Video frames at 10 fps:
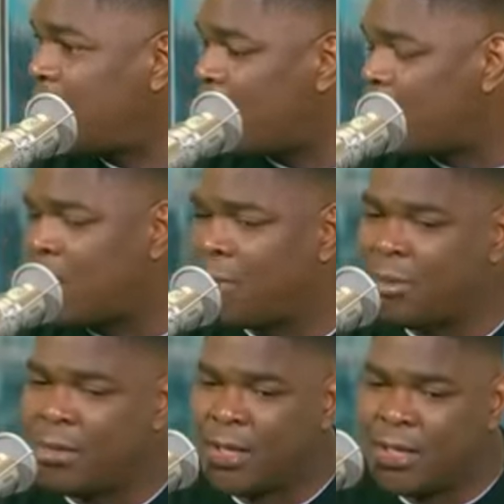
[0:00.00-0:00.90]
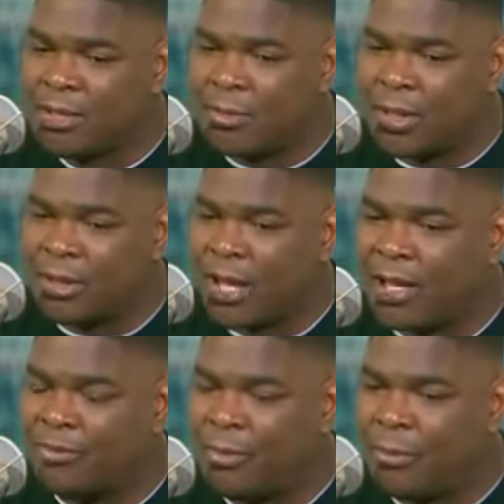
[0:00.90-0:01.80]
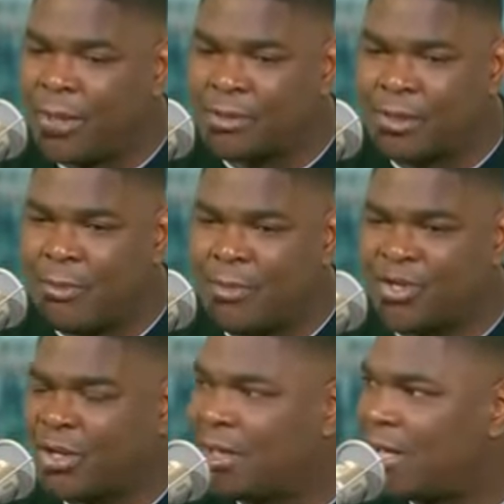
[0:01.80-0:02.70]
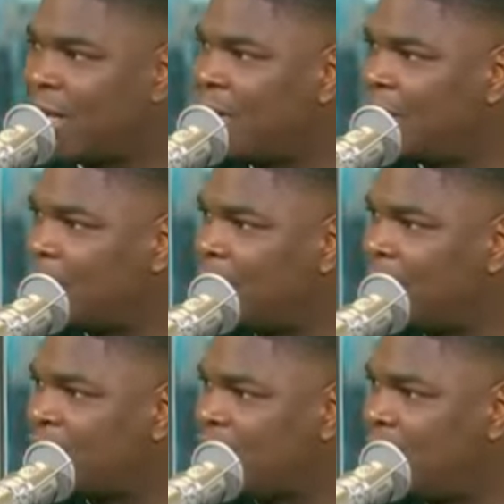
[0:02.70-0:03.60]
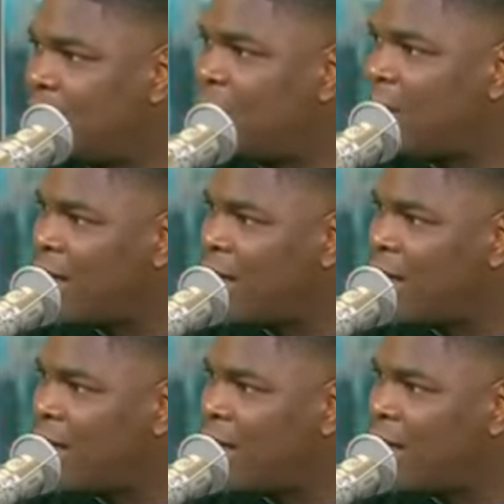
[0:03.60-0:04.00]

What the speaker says: Auburn, some other college football. Saw Michigan take another one on the chin.